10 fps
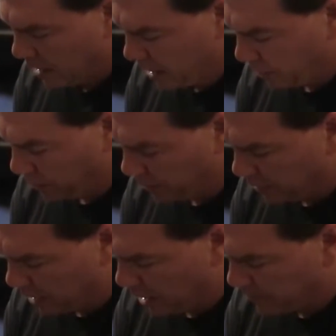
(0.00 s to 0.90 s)
Now,
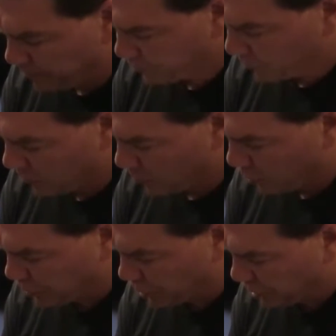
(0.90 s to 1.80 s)

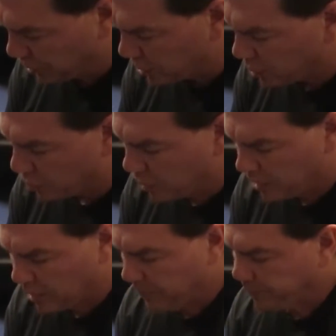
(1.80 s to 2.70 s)
what you're going to do
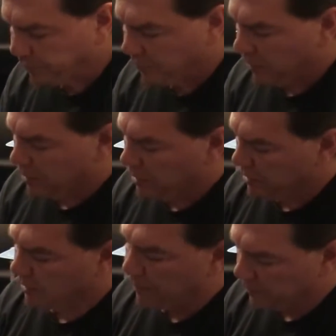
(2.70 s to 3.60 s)

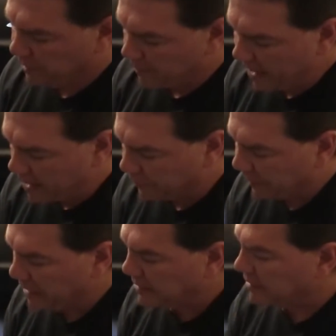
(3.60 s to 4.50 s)
to mount
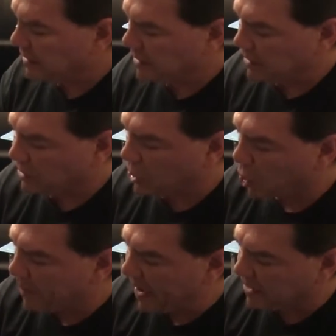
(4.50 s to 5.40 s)
this is
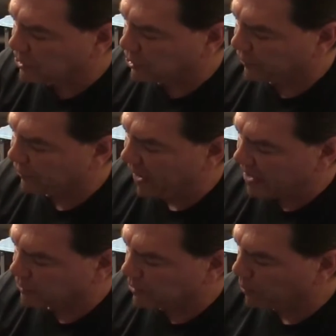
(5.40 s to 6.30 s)
go back to your
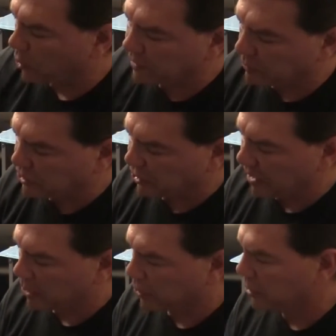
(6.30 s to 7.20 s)
factory bolt that we
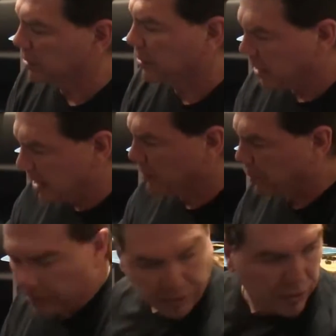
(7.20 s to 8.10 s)
took out earlier and
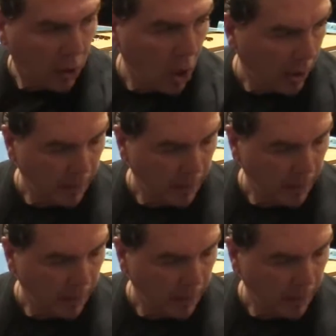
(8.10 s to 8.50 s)
reinstall